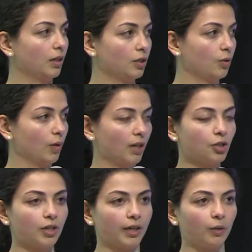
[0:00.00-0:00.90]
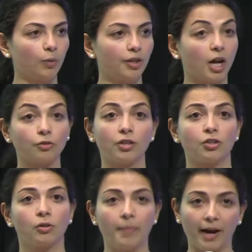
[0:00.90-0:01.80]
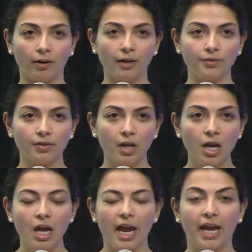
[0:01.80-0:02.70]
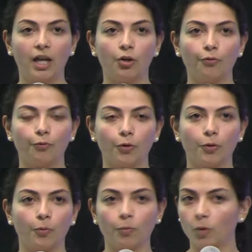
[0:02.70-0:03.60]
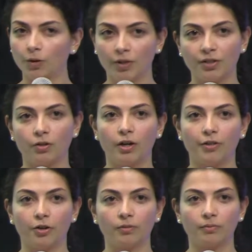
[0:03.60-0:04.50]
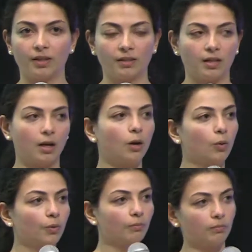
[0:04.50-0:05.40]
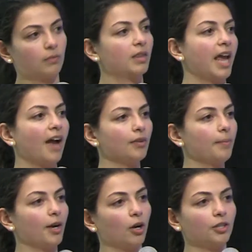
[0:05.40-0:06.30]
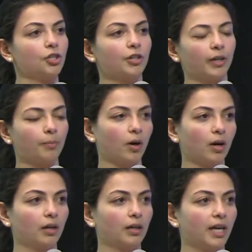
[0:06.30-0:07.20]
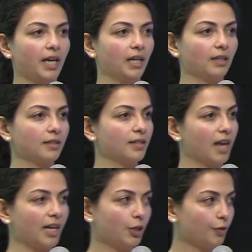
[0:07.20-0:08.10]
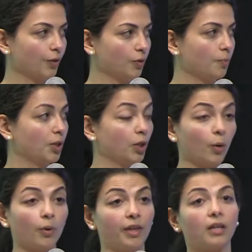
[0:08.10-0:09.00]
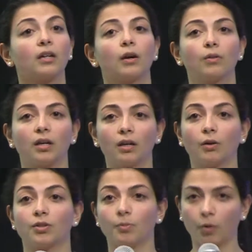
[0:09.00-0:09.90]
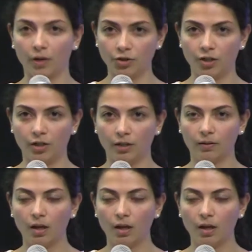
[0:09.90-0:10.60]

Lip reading: to engineering with non-traditional backgrounds, and for one reason or another, they say, oh, they haven't met our engineering bar inside interviews, but you know where they can go? They can go to support engineering.